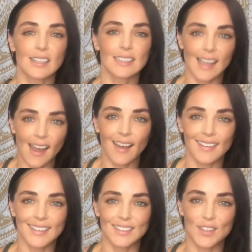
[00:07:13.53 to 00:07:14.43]
Yeah,
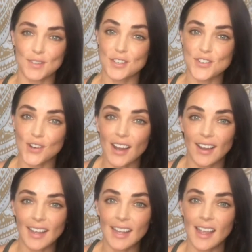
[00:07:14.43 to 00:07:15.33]
give it a
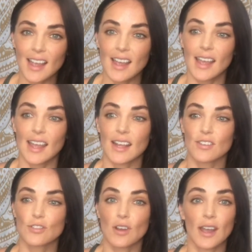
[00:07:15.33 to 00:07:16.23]
try.
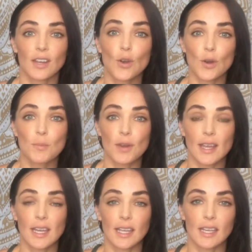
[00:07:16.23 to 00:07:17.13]
Try
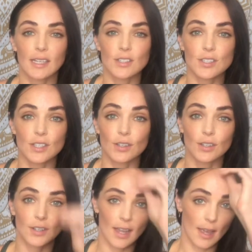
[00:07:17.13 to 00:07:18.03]
incorporating it into
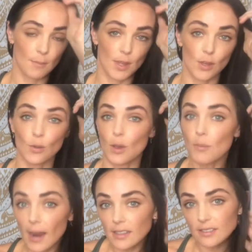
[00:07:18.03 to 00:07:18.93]
your yoga
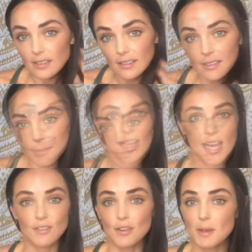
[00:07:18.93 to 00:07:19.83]
practice.
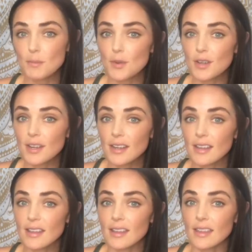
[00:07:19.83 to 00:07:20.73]
And remember
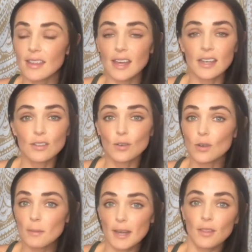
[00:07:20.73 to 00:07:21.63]
that it's all
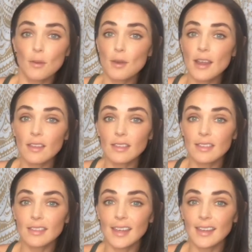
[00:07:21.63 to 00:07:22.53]
about the breath.
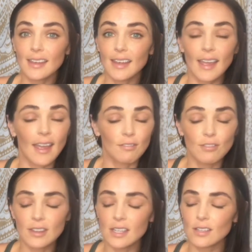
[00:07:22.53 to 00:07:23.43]

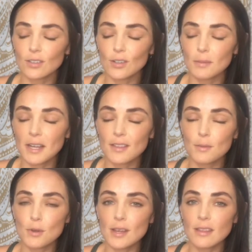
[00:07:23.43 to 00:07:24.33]
Everything is all about the
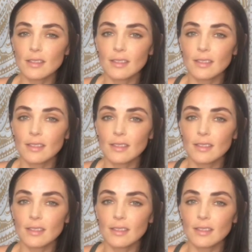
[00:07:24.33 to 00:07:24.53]
breath.